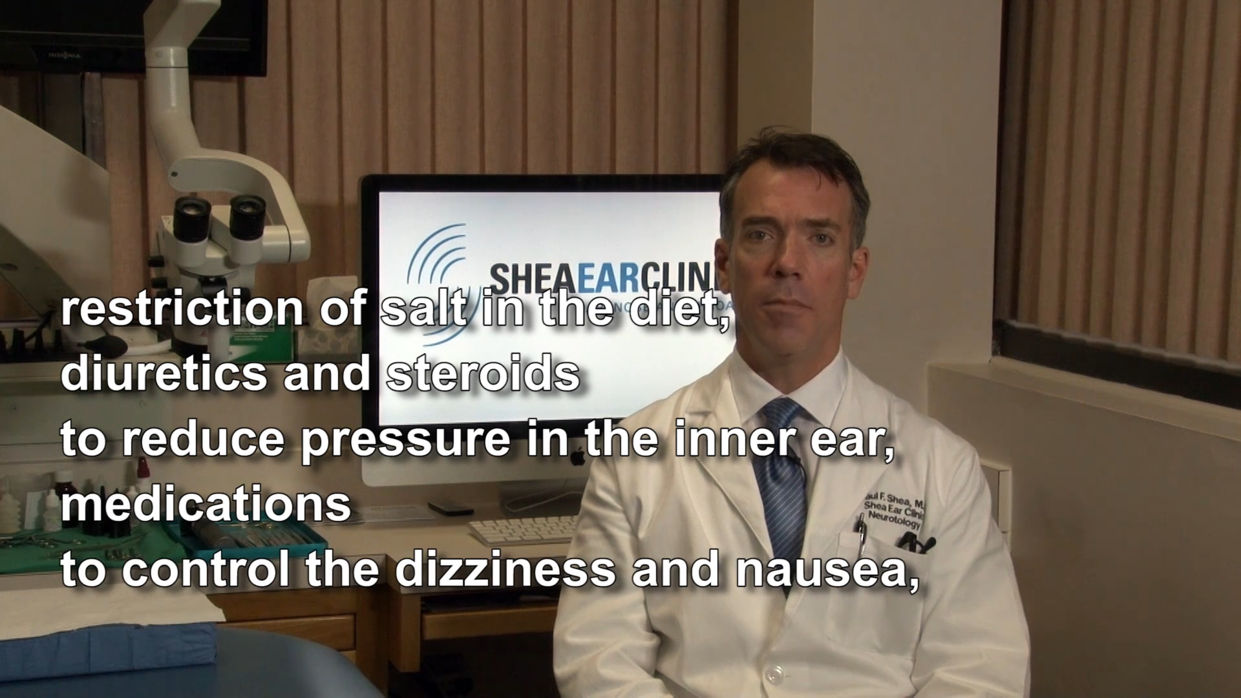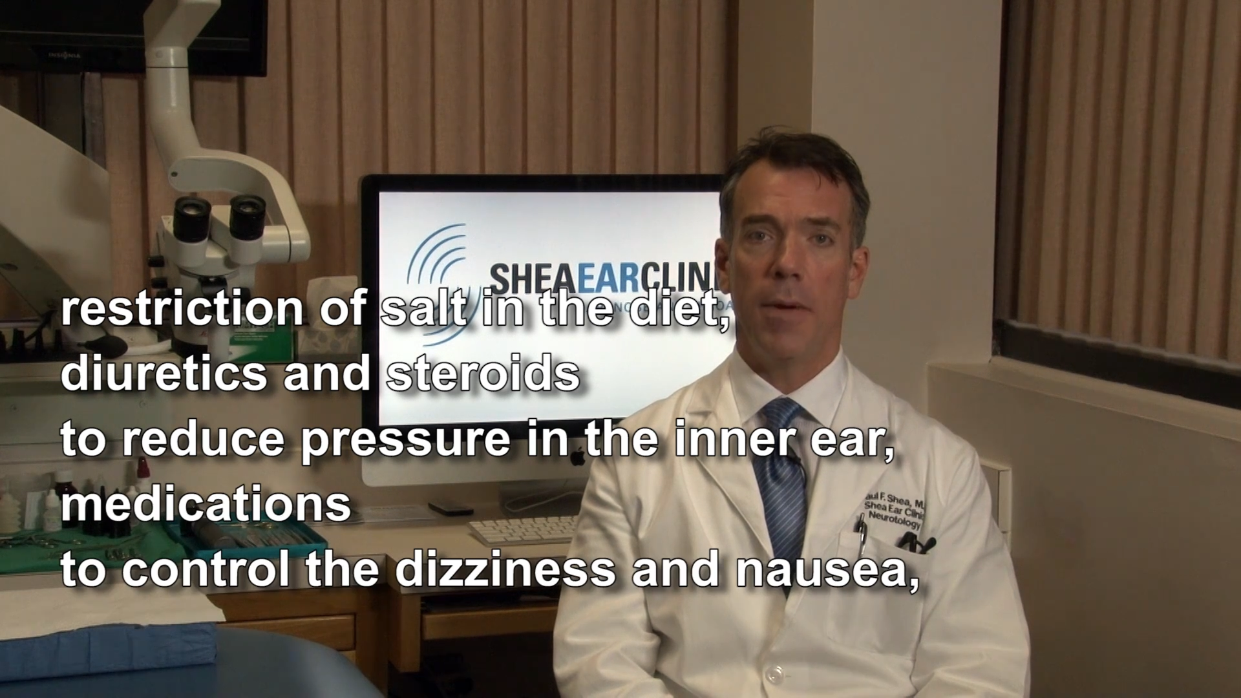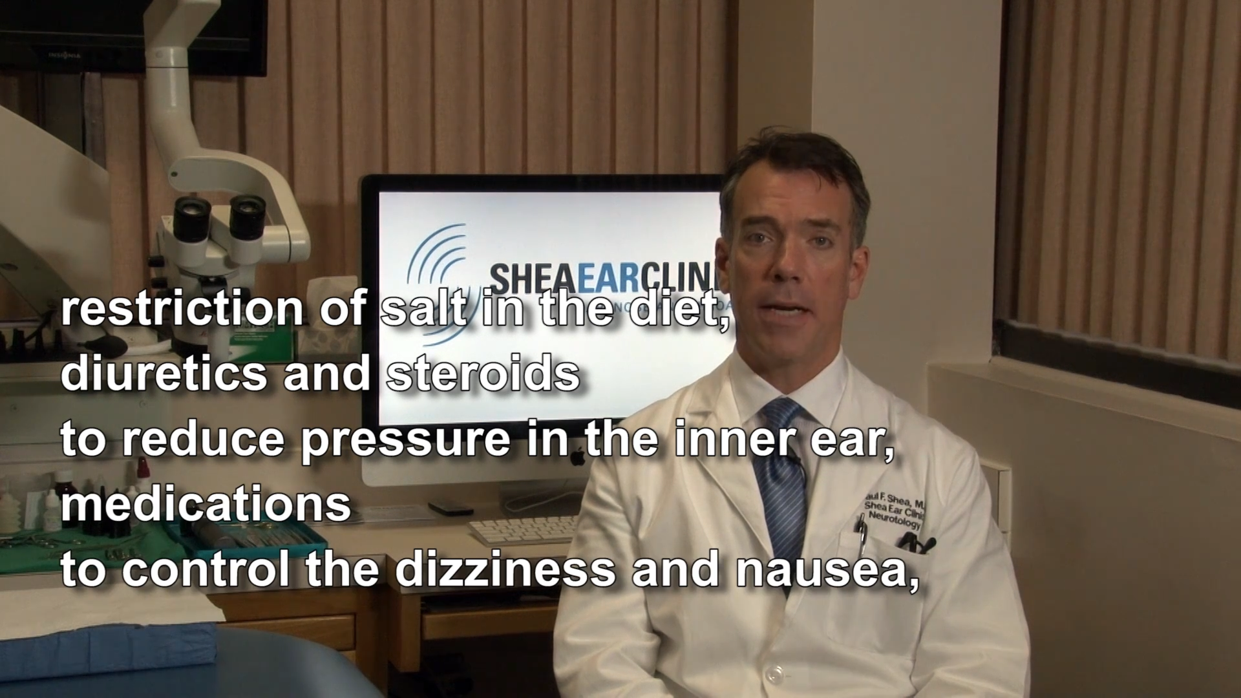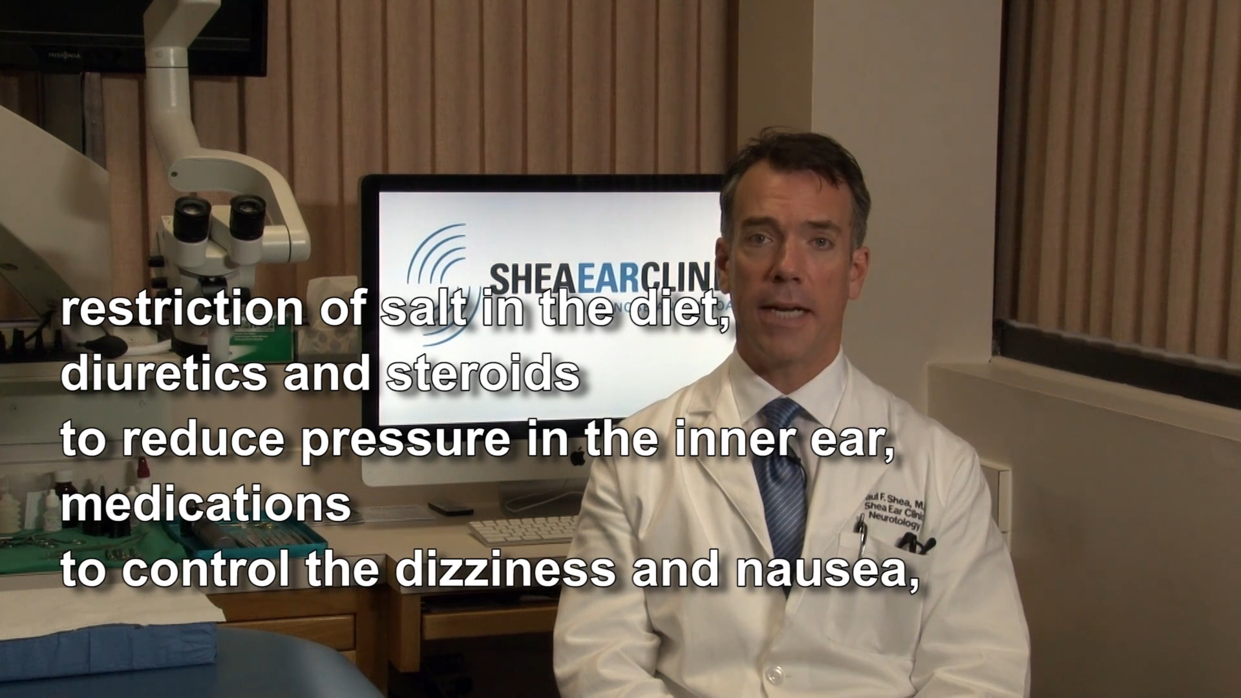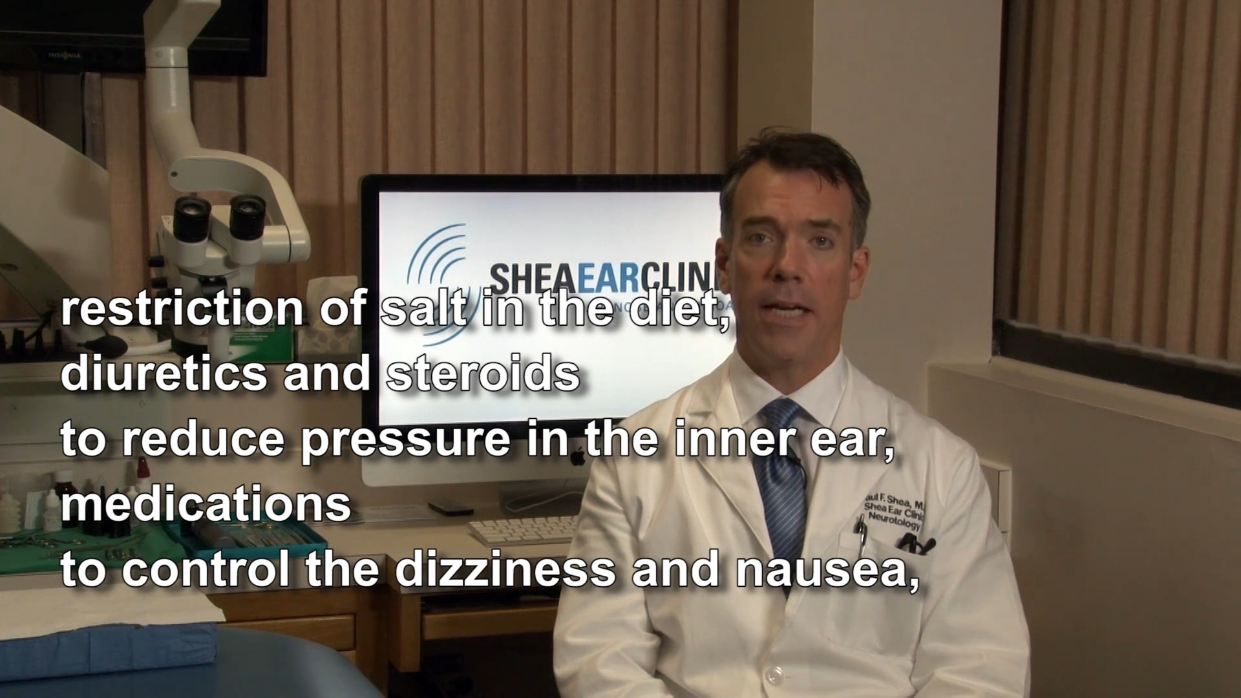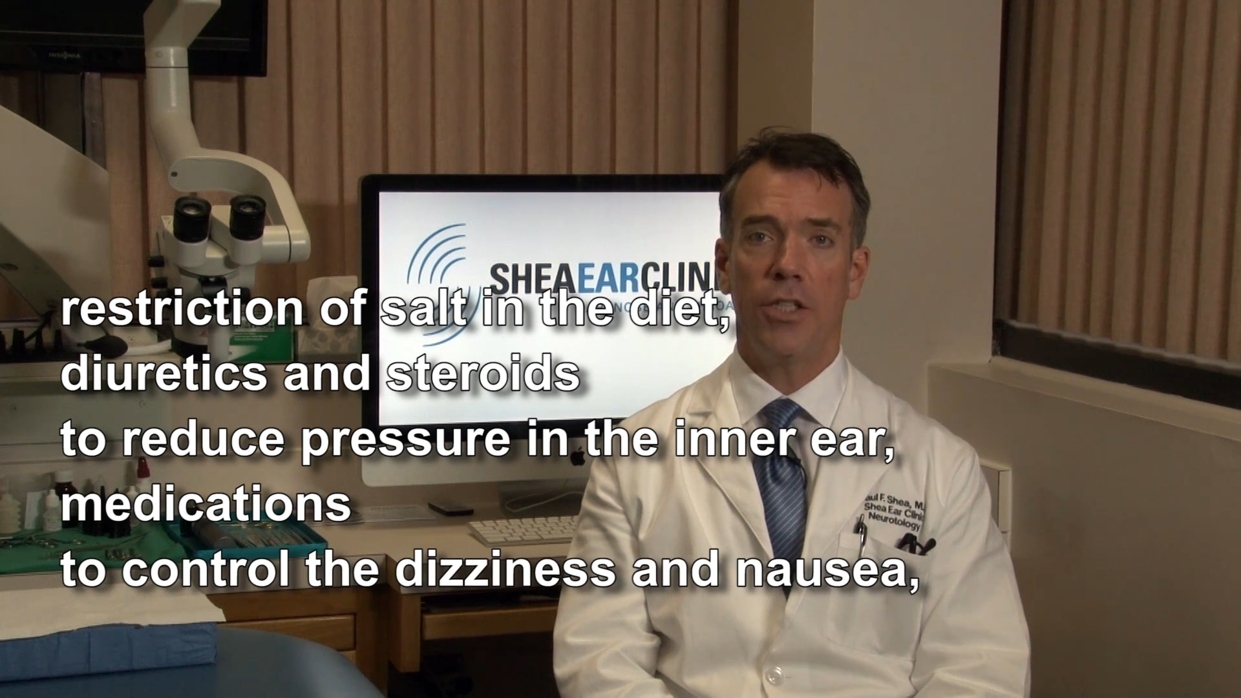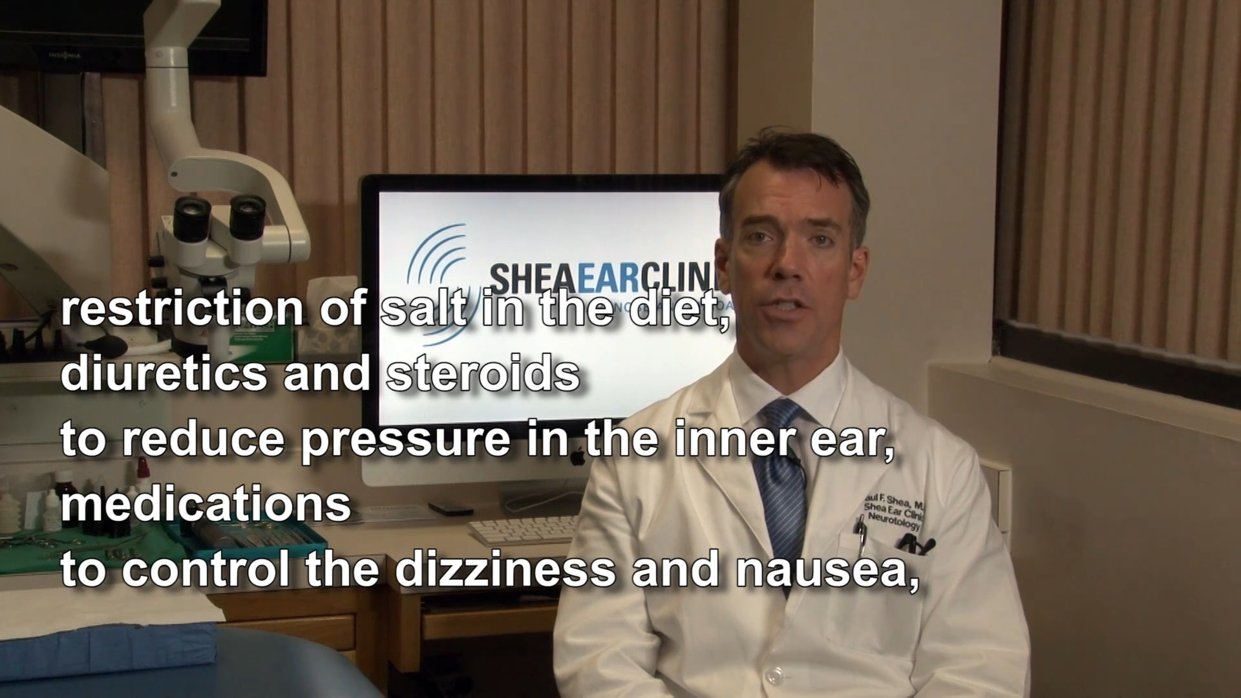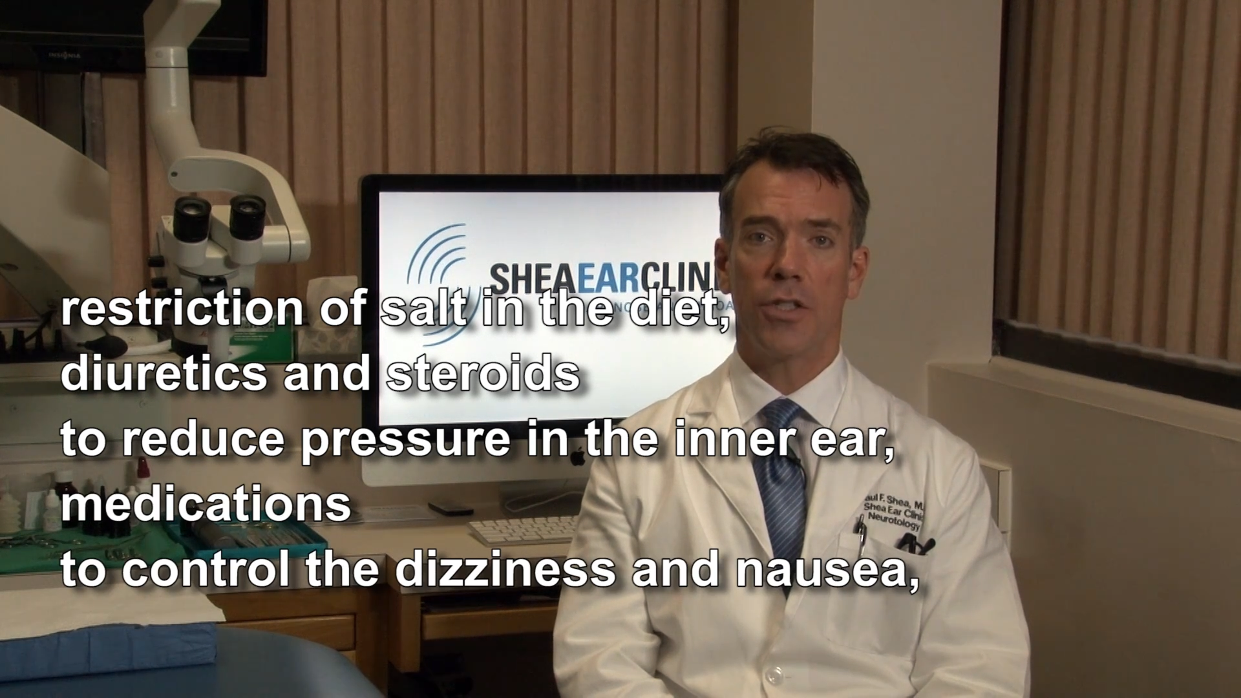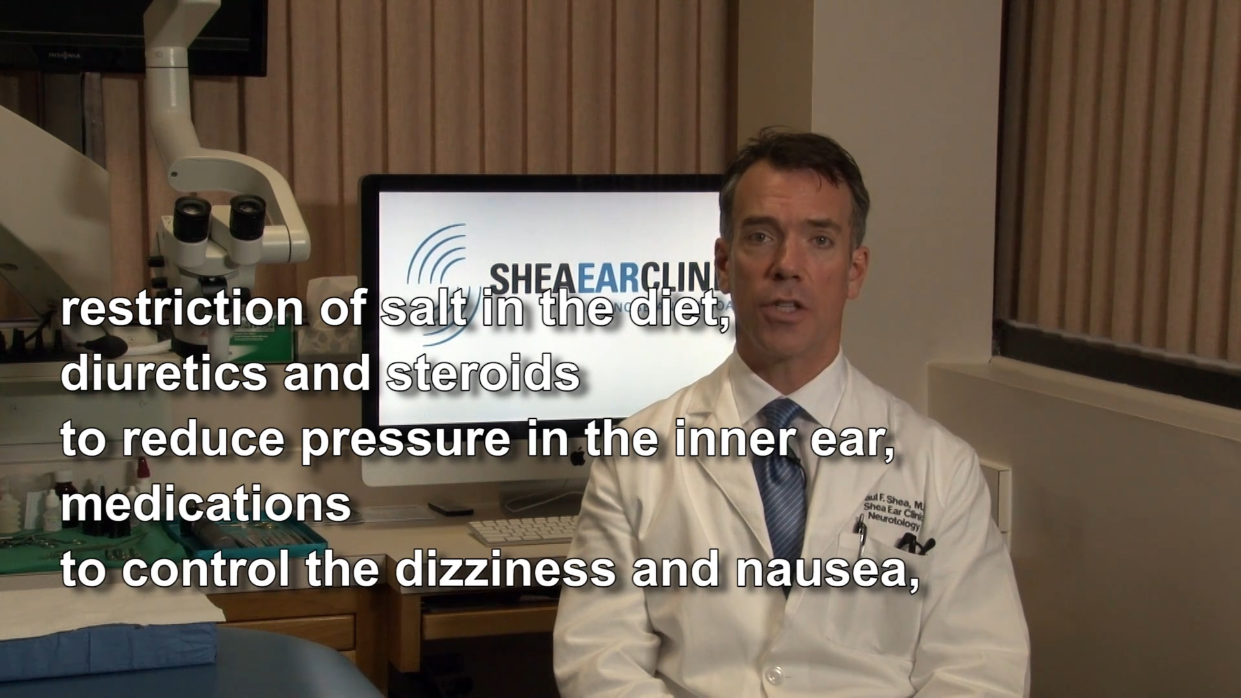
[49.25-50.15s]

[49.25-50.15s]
medications